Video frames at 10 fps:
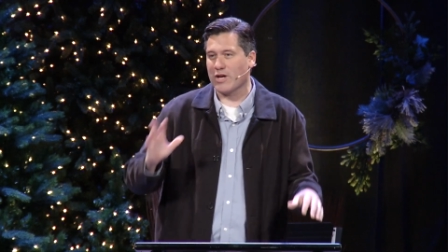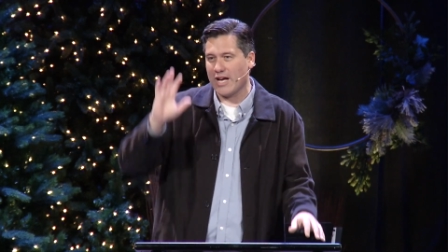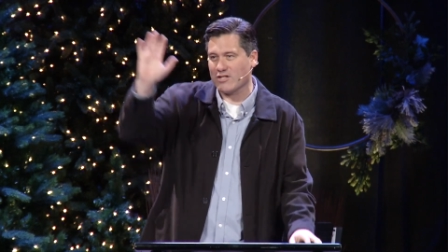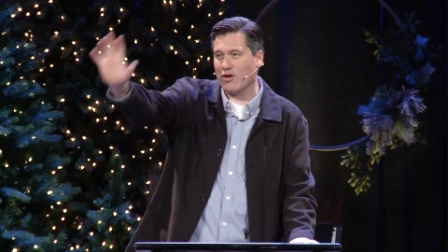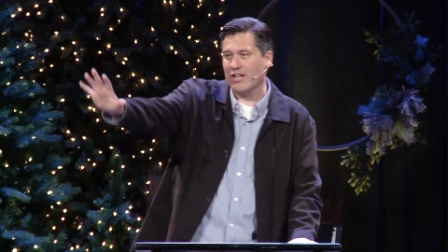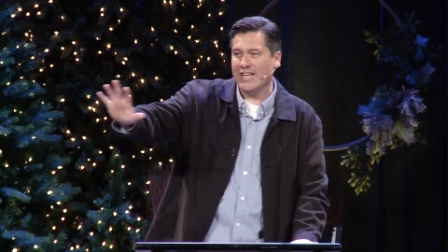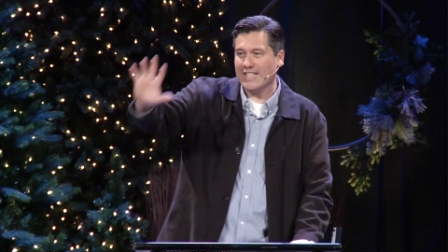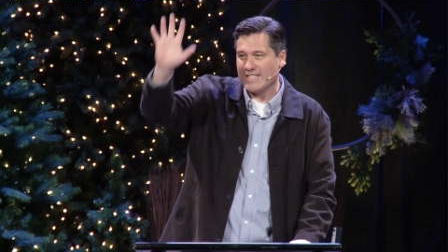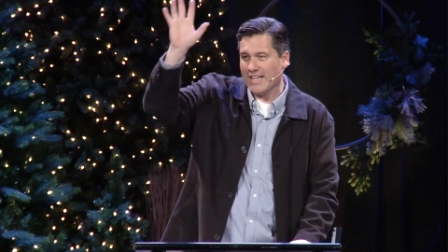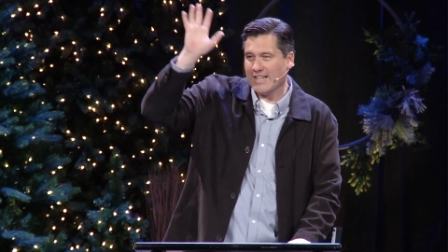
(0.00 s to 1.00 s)
One guy's all
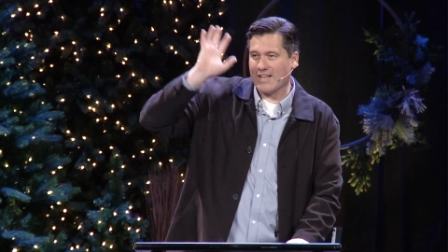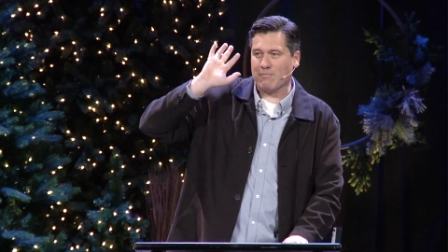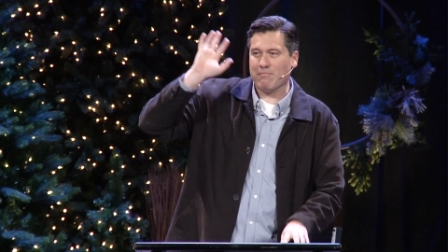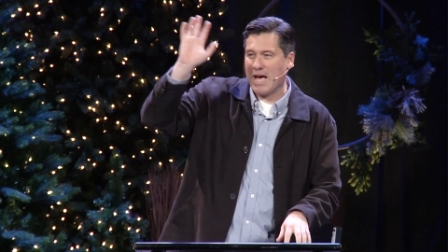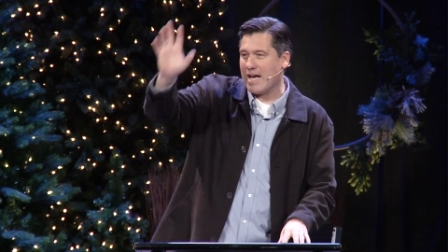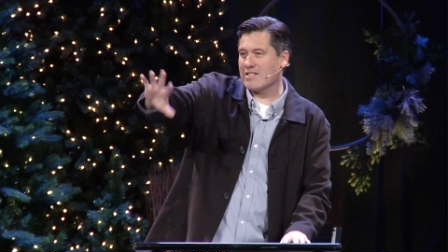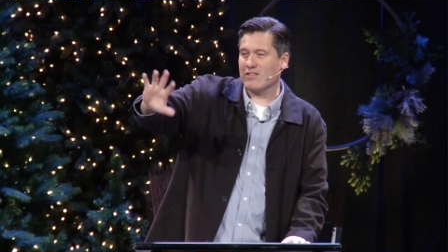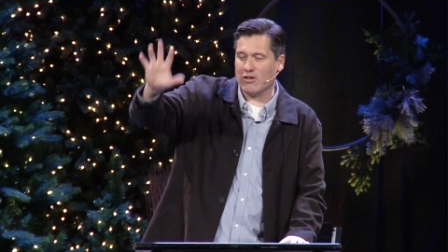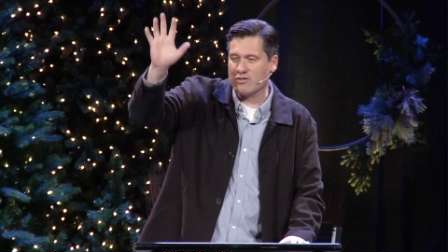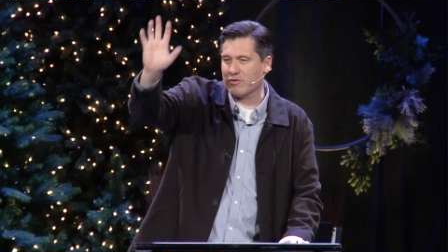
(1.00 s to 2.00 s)
got mass,
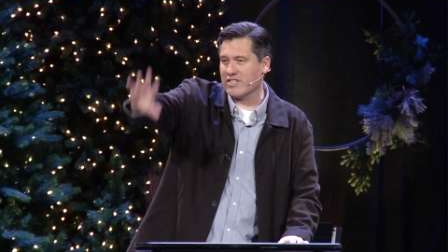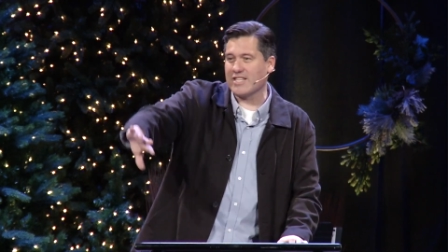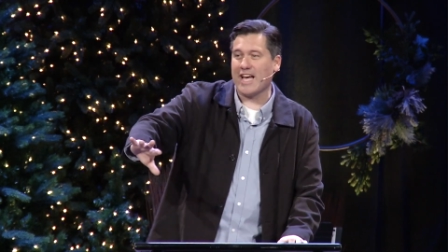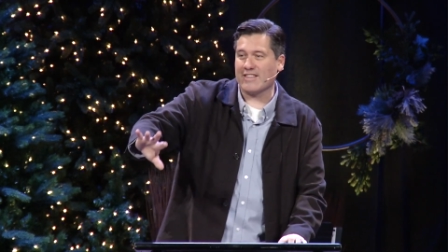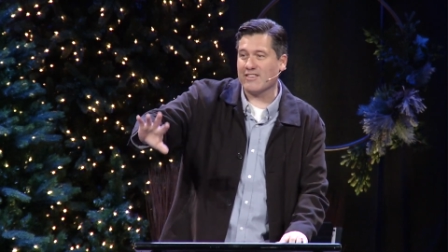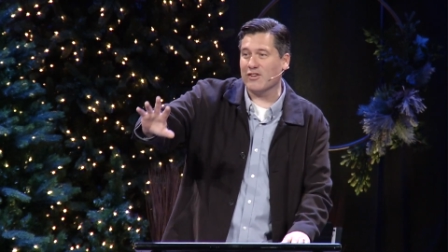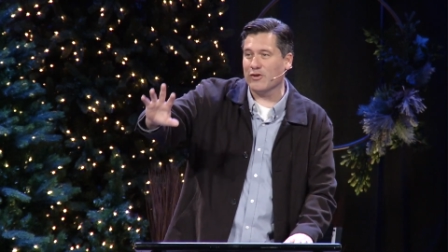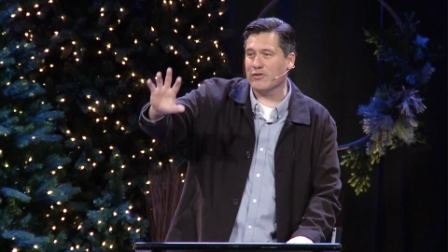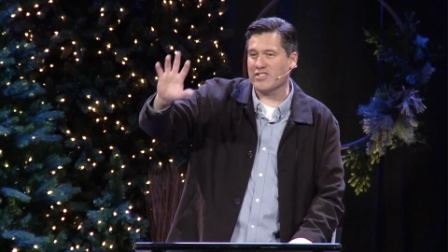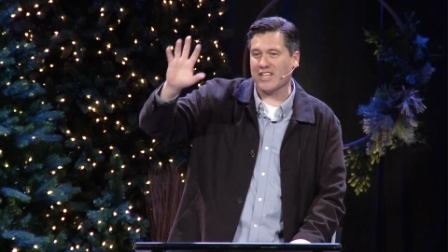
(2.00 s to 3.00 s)
all sorts of
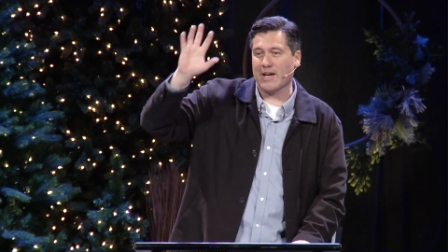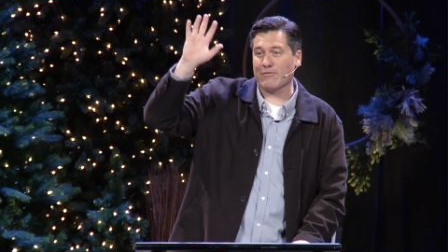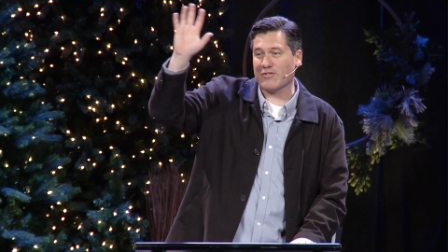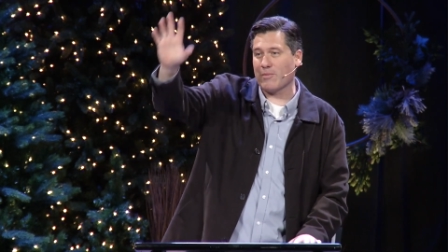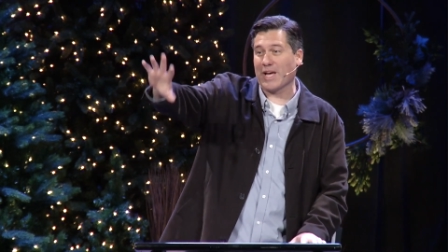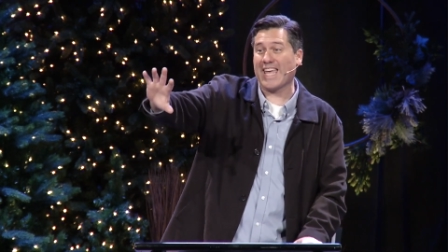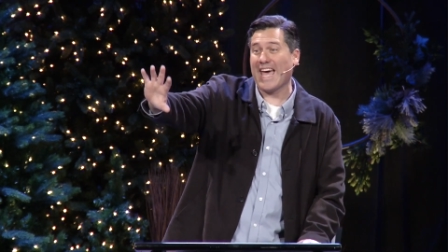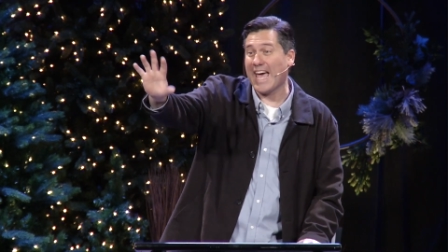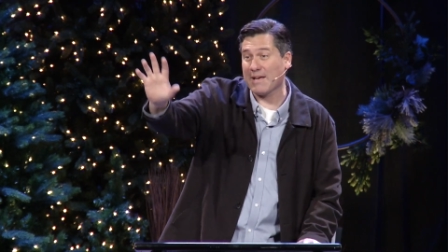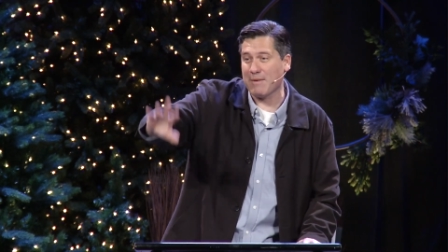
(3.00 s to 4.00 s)
tattoos, and he comes from a
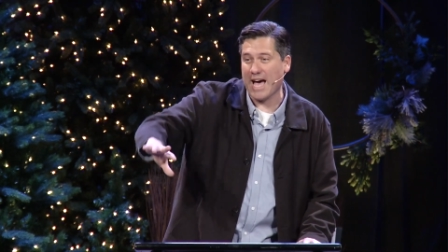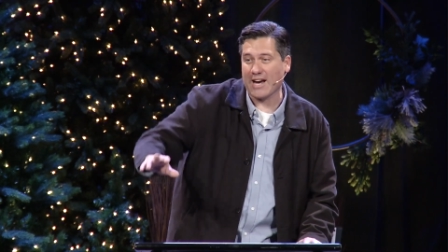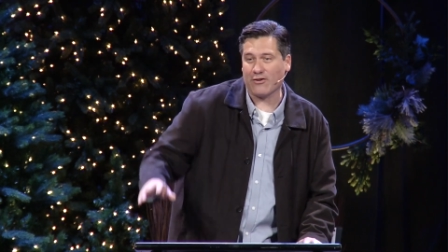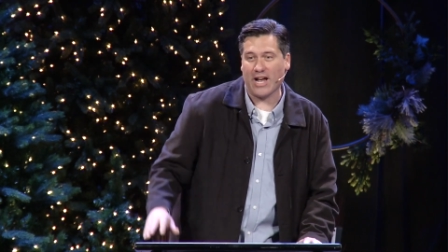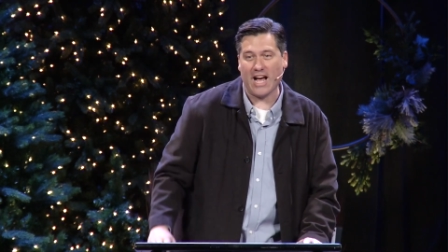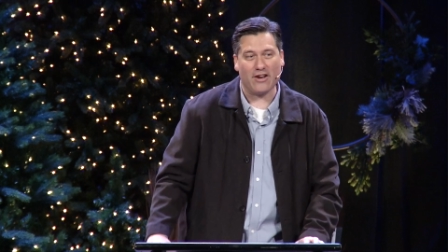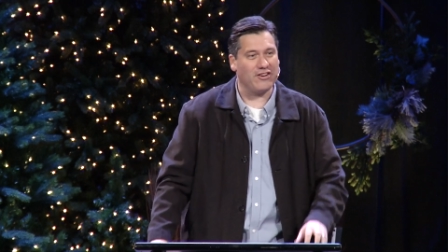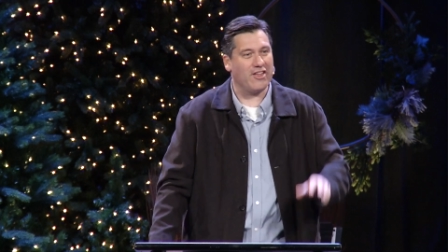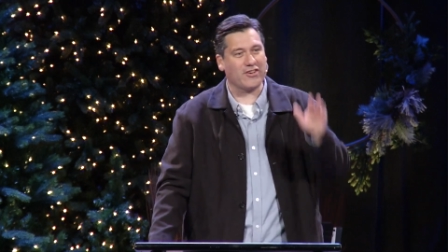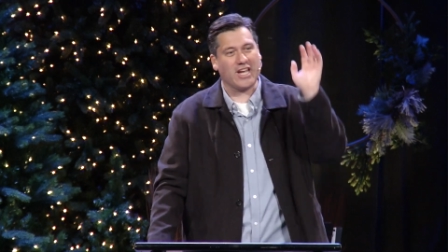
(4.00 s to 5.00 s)
gang background.
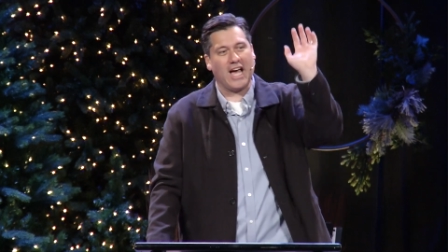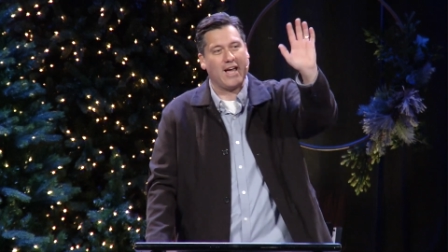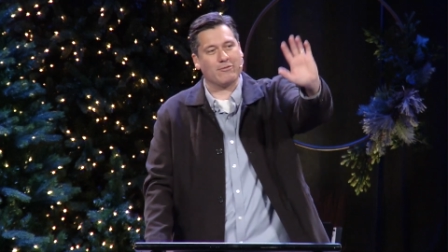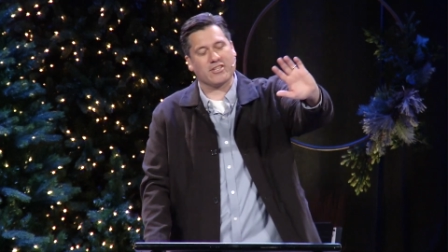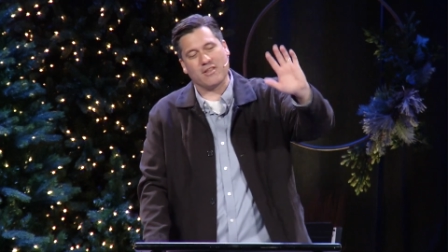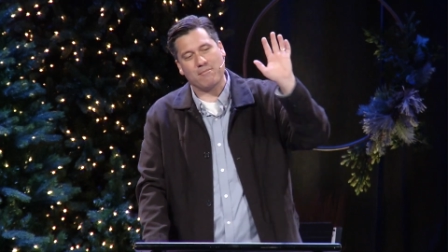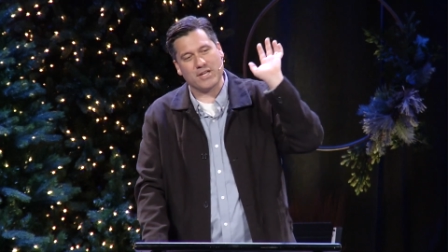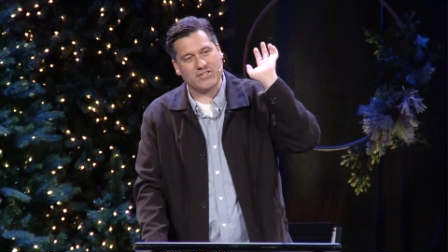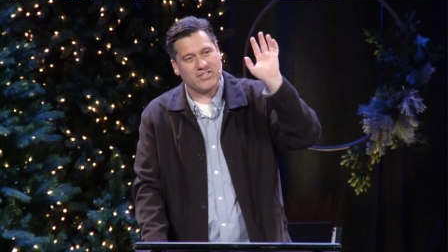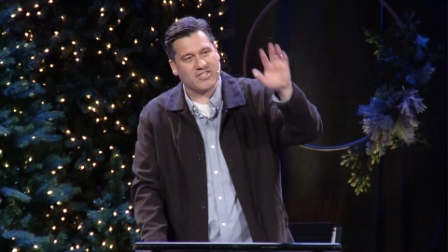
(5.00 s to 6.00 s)
Another guy who was in the
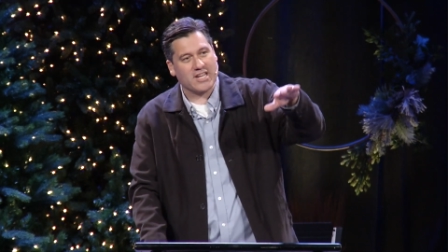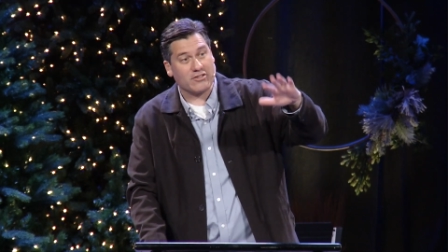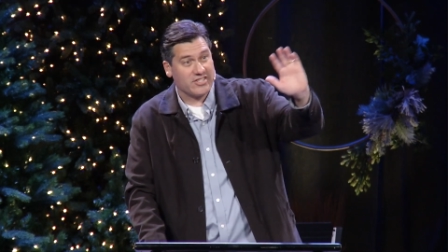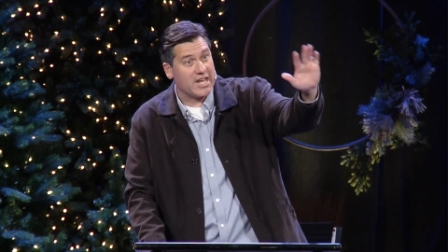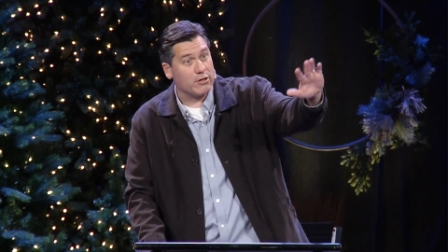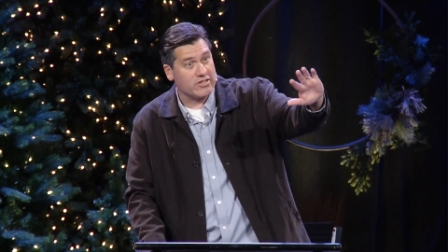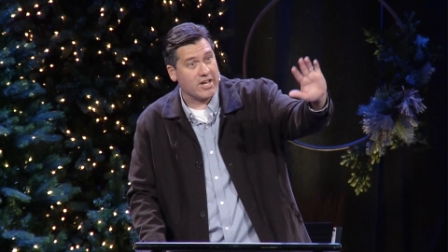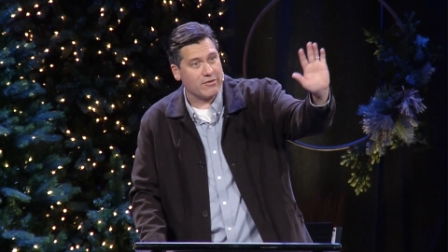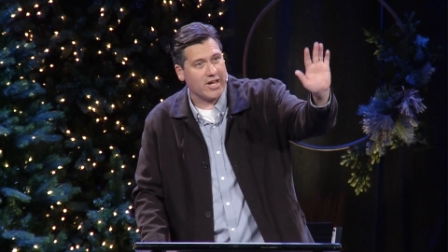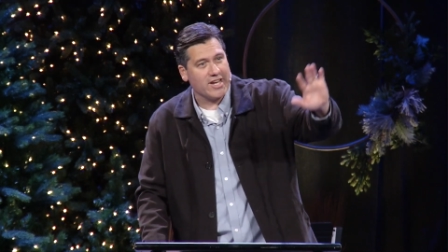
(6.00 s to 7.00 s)
business sector, San
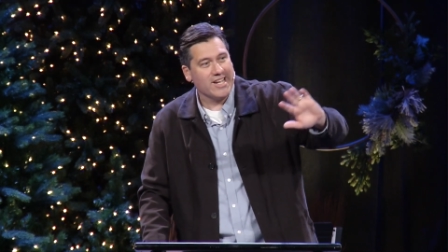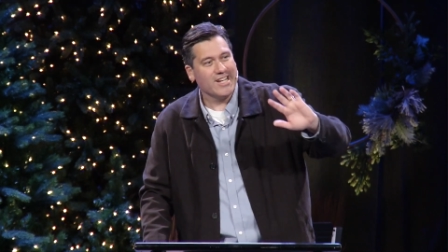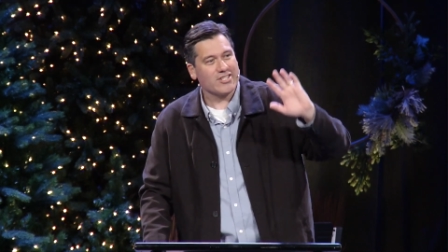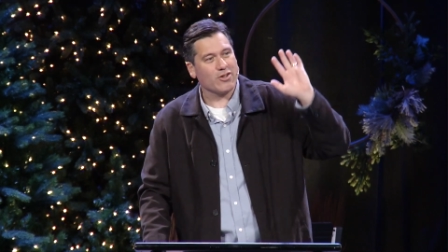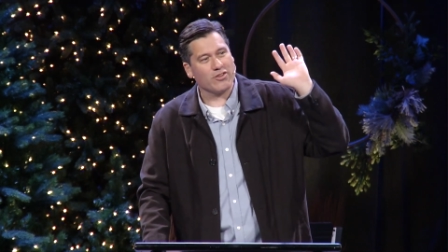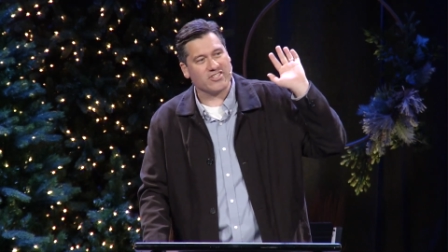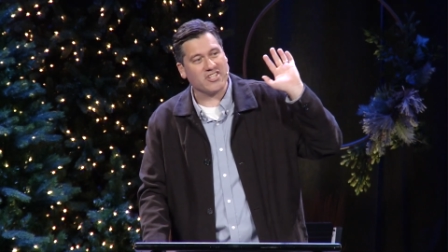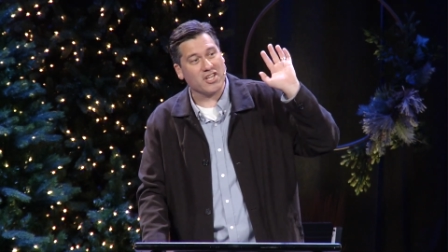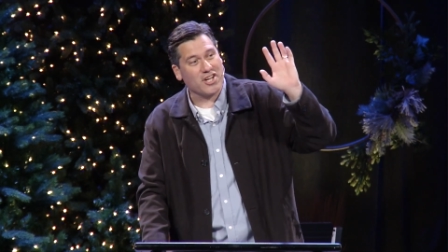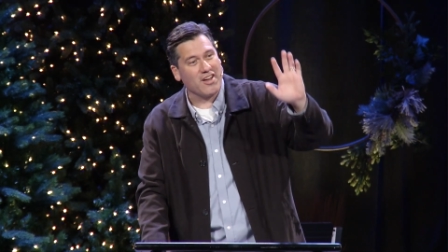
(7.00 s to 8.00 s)
Jose, right? So the
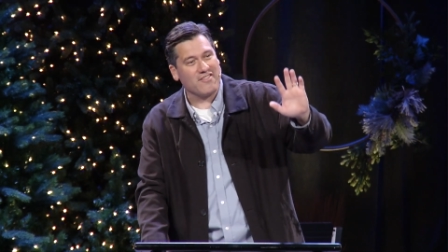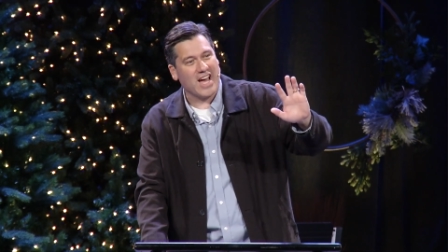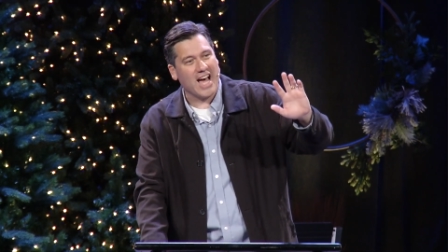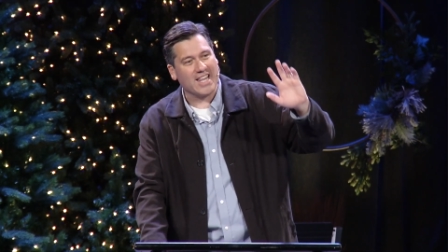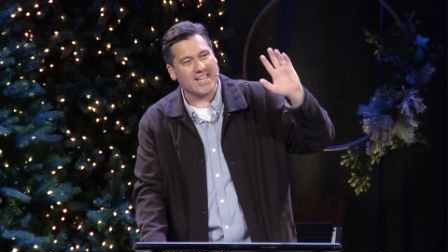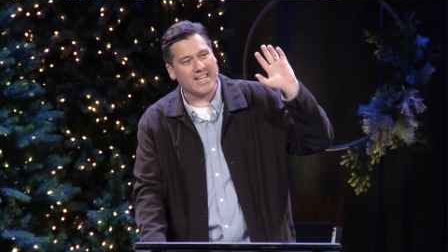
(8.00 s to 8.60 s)
Silicon Valley.